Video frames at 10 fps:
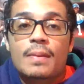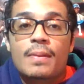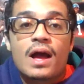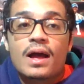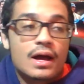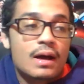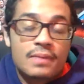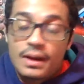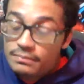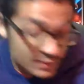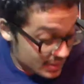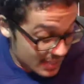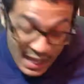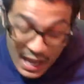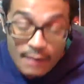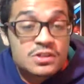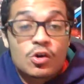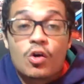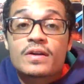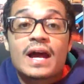And I'm just
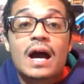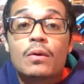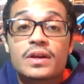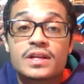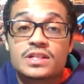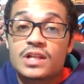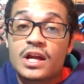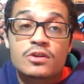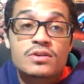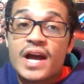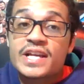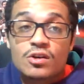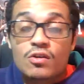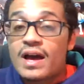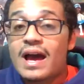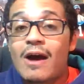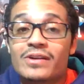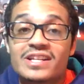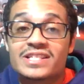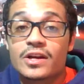calling it how it is. A lot of you guys know that. I
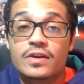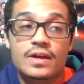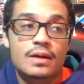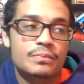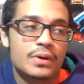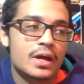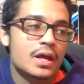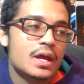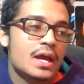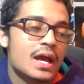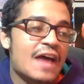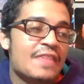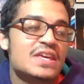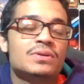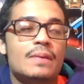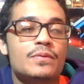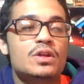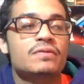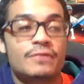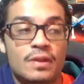don't need to tell you that. But I think put that
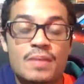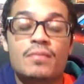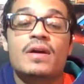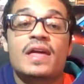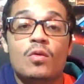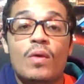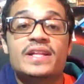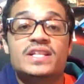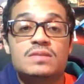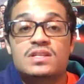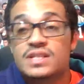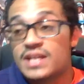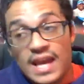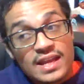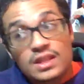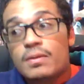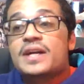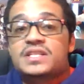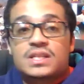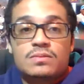beautifully for the people in the YTBC and in the
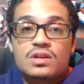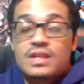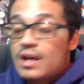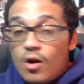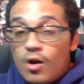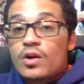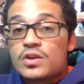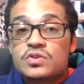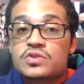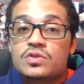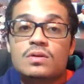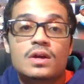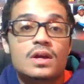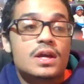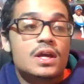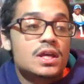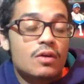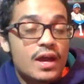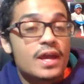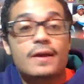boxing community that aren't on YouTube. You
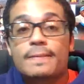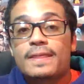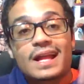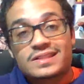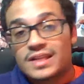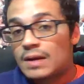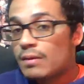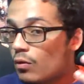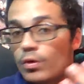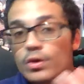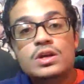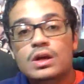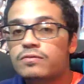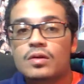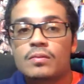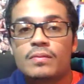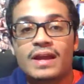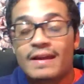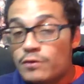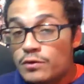know, hey, it's not about where you come from.
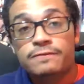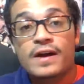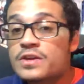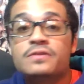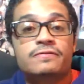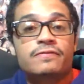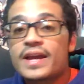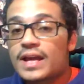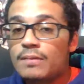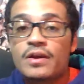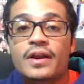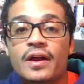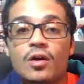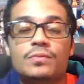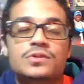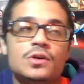If you could fight, you could fight, and I'm here to help.